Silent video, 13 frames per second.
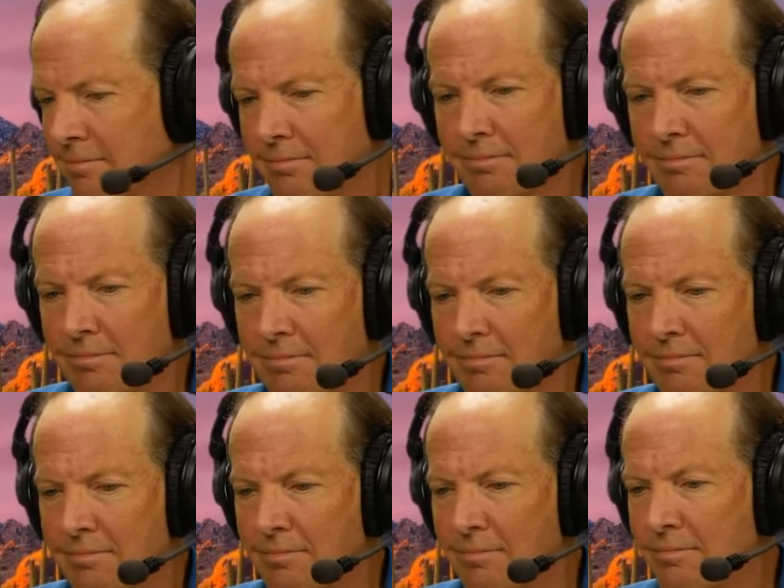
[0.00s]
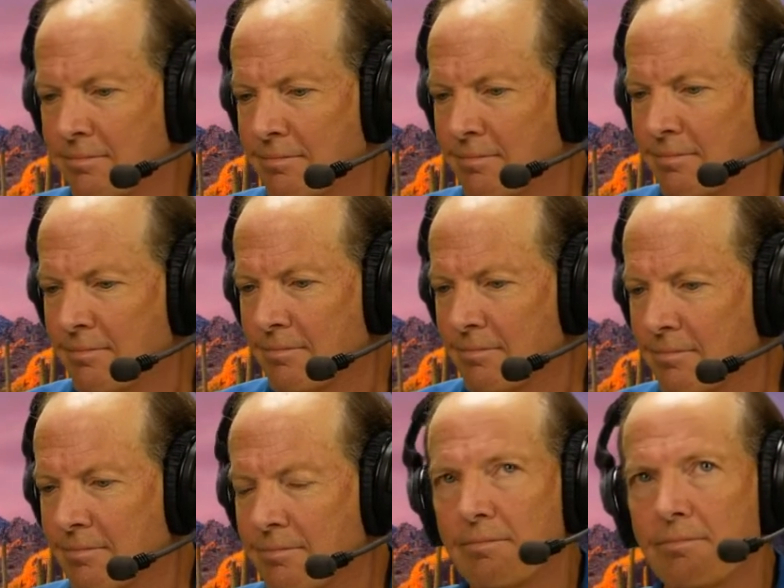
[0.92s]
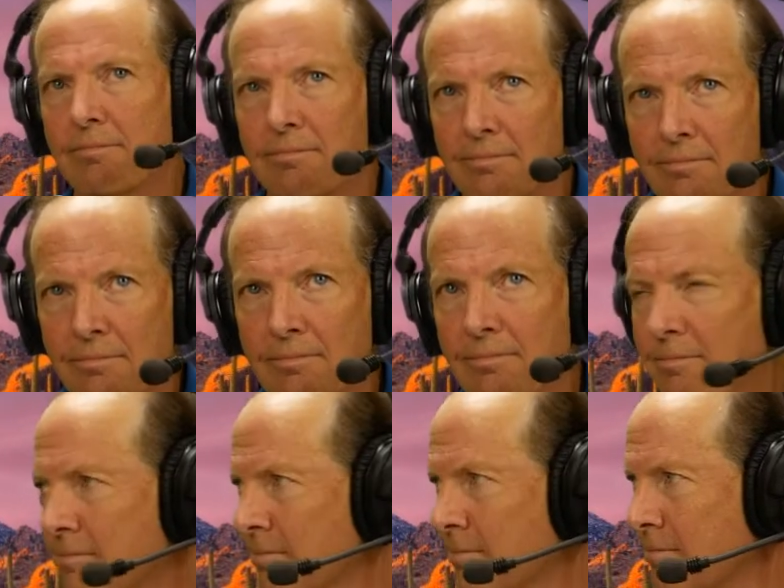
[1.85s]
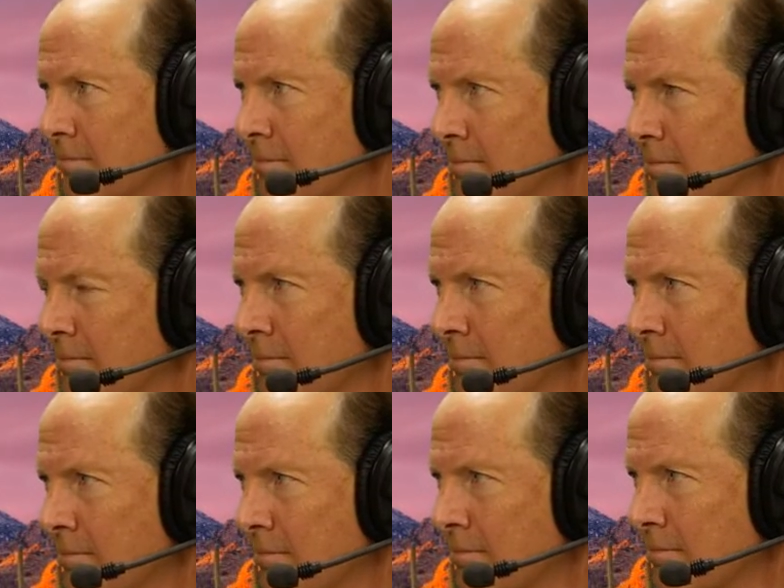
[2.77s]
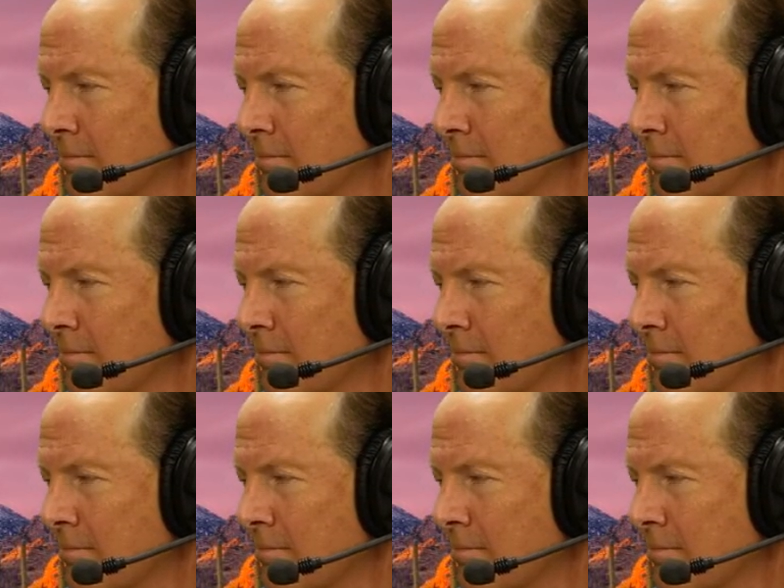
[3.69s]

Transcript: This person isn't speaking.